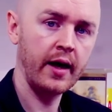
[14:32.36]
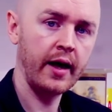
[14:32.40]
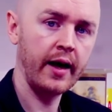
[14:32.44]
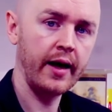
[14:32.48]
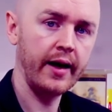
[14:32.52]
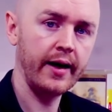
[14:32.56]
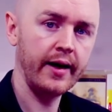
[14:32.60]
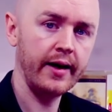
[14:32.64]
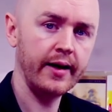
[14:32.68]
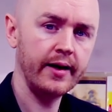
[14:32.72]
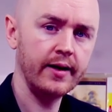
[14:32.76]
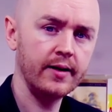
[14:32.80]

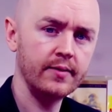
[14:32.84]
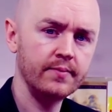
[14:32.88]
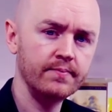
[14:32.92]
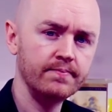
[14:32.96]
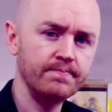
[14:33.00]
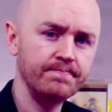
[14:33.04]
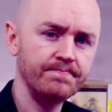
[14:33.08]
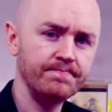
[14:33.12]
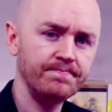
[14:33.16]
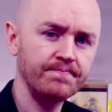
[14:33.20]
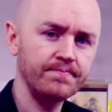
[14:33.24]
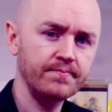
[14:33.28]

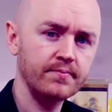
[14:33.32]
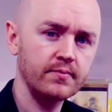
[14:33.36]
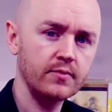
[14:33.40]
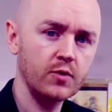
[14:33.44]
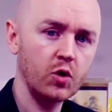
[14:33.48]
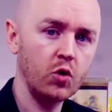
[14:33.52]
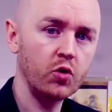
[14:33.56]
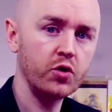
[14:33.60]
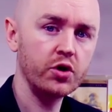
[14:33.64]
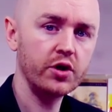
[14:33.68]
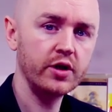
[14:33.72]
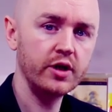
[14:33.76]
Um,
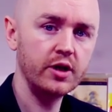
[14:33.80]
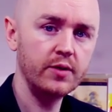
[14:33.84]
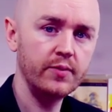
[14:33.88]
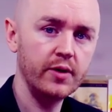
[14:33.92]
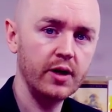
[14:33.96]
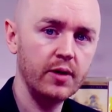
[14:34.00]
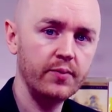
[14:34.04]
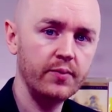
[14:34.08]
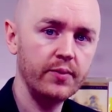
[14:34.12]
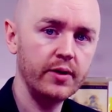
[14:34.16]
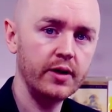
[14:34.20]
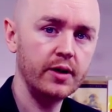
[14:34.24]
or you can
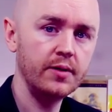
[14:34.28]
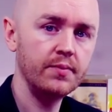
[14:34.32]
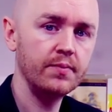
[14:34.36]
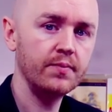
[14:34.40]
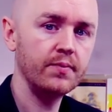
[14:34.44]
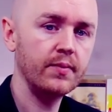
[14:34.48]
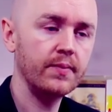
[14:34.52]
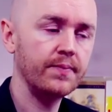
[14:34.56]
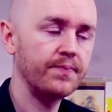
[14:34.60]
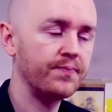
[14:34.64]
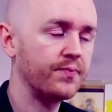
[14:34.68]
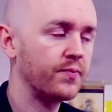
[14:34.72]
email me.
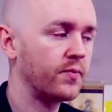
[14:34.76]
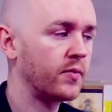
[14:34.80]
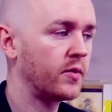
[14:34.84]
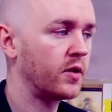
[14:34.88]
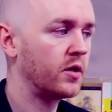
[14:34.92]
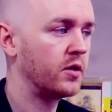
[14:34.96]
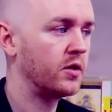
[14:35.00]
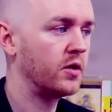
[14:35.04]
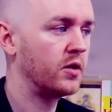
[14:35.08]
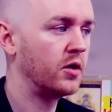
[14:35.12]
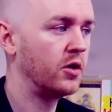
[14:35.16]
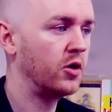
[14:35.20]

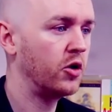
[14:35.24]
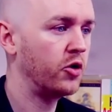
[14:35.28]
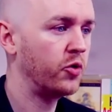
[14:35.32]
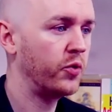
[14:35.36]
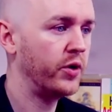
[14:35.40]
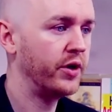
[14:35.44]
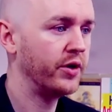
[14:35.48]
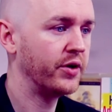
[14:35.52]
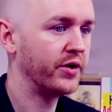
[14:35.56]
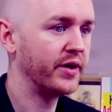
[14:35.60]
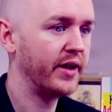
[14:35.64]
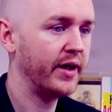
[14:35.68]
Another
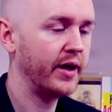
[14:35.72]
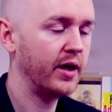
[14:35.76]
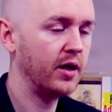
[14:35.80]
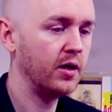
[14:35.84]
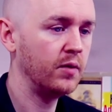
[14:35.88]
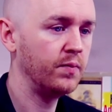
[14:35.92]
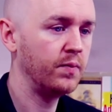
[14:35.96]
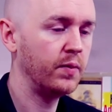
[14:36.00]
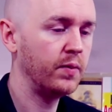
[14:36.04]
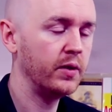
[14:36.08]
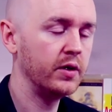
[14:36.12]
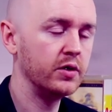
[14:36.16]
way you can
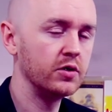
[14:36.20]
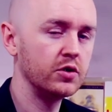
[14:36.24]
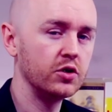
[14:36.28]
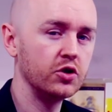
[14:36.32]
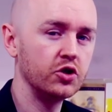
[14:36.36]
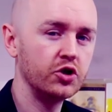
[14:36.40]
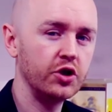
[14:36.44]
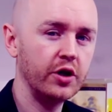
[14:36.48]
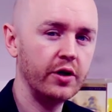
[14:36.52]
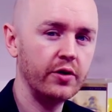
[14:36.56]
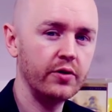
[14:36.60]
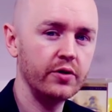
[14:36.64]
help is to
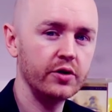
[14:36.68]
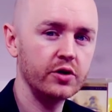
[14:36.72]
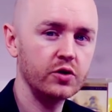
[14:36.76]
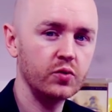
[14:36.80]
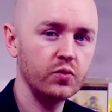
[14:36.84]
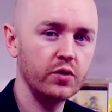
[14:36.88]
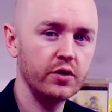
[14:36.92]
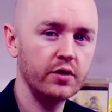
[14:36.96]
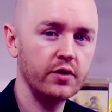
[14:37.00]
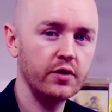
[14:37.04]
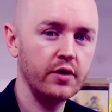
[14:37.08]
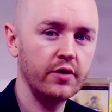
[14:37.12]
share this
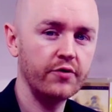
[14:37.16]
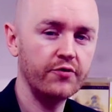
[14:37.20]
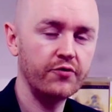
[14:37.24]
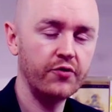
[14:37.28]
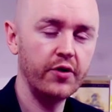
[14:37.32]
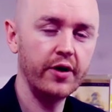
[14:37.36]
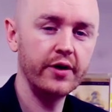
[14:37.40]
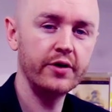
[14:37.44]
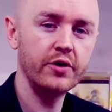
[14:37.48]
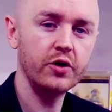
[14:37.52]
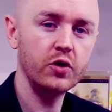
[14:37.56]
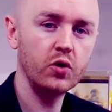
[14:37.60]
with a
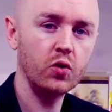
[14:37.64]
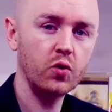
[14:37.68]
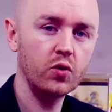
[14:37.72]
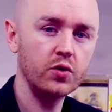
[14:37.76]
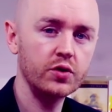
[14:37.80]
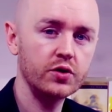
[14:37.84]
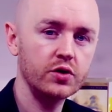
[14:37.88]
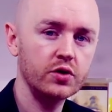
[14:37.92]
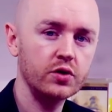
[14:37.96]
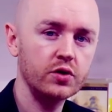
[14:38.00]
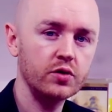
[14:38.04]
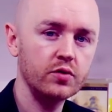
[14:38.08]
friend of
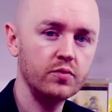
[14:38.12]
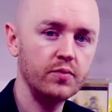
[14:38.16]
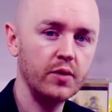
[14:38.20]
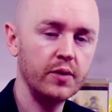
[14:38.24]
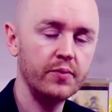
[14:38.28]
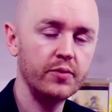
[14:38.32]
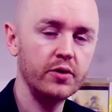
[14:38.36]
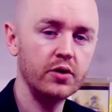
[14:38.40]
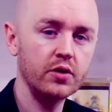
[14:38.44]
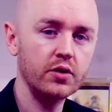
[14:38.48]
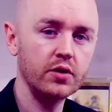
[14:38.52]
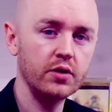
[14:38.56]
yours.
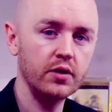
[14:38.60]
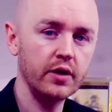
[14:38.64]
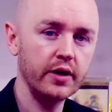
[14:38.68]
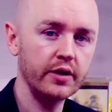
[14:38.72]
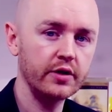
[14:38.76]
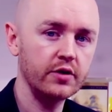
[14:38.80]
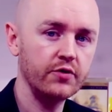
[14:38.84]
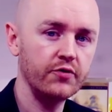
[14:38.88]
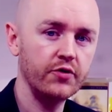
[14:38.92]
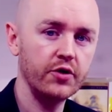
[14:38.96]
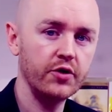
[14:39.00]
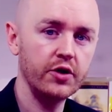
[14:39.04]
Maybe you can
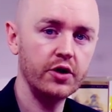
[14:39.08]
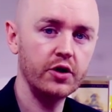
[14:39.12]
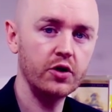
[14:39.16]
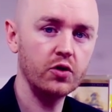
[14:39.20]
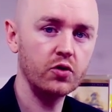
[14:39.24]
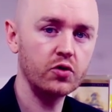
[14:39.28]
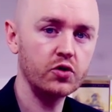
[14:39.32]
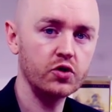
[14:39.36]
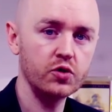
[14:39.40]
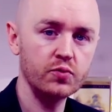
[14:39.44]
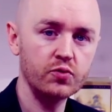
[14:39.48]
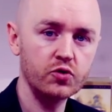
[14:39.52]
like the video
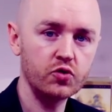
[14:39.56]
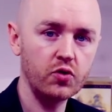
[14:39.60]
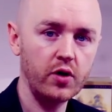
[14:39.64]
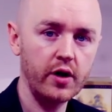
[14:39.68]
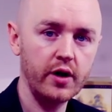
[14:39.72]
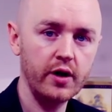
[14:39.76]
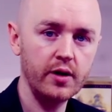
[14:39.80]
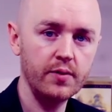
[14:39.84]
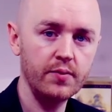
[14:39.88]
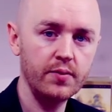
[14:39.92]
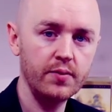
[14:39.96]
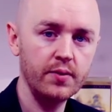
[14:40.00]
or
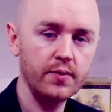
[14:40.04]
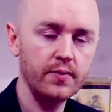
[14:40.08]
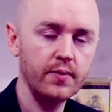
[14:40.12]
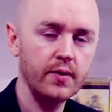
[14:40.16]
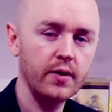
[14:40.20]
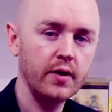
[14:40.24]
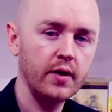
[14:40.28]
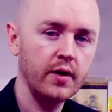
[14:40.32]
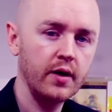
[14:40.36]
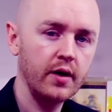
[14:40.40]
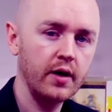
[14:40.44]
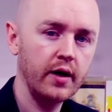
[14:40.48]
subscribe.
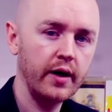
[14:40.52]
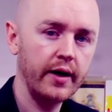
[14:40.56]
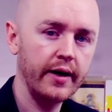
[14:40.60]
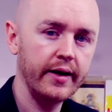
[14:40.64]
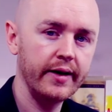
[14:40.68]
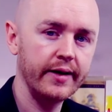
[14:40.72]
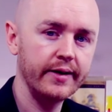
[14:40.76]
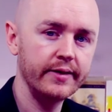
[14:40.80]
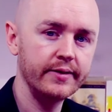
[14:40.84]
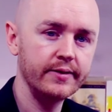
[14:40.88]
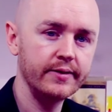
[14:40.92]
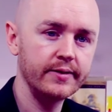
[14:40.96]

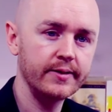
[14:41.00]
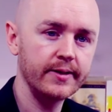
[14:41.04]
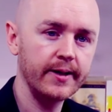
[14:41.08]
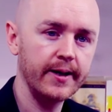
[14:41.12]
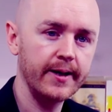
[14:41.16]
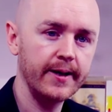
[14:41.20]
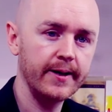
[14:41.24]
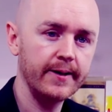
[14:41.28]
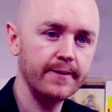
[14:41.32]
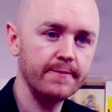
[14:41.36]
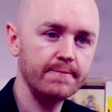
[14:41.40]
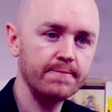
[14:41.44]
And
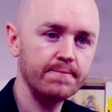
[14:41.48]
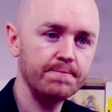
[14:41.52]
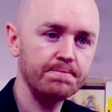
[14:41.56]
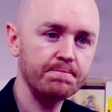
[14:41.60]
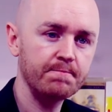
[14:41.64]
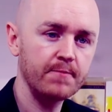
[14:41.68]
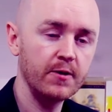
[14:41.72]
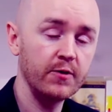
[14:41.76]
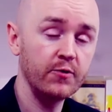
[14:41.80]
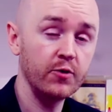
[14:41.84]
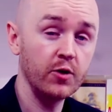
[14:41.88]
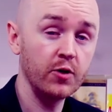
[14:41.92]
uh,
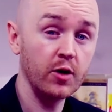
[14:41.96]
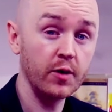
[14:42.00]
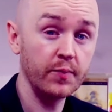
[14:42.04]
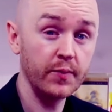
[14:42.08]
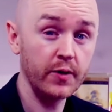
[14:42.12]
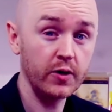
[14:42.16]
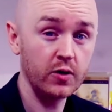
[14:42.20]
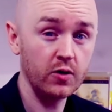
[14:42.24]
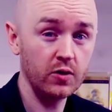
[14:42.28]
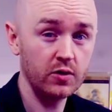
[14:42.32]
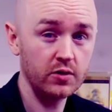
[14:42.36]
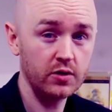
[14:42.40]
if you like
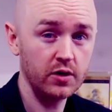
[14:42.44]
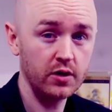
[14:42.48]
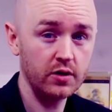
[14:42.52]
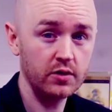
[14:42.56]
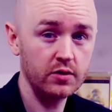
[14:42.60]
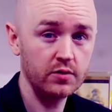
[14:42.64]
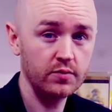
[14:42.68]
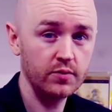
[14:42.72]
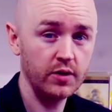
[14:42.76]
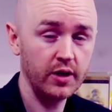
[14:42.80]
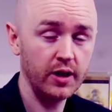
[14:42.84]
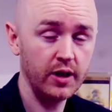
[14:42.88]
my
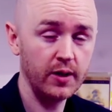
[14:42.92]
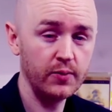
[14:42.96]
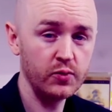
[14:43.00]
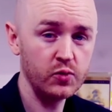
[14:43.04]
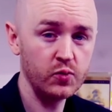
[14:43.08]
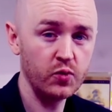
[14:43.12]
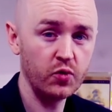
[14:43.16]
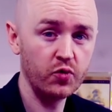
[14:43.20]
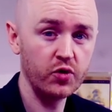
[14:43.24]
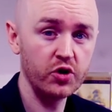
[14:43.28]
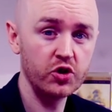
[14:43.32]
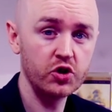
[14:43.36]
content, it helps
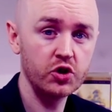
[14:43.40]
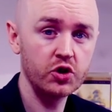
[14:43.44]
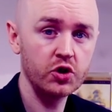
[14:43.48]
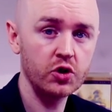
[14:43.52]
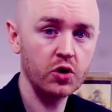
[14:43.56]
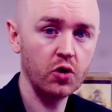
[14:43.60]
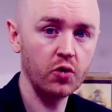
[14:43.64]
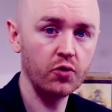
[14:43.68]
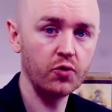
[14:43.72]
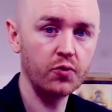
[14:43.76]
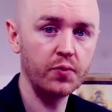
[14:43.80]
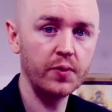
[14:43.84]
me reach
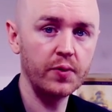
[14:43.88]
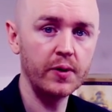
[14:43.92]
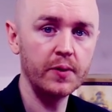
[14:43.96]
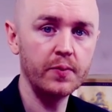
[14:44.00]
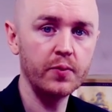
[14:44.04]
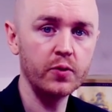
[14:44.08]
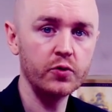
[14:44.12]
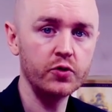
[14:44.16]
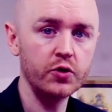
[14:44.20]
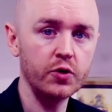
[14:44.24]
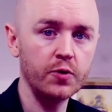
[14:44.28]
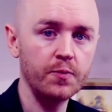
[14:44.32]
other
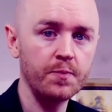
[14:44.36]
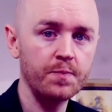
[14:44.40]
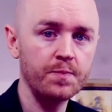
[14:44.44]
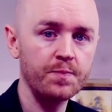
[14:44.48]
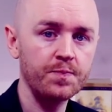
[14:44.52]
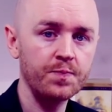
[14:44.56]
people too.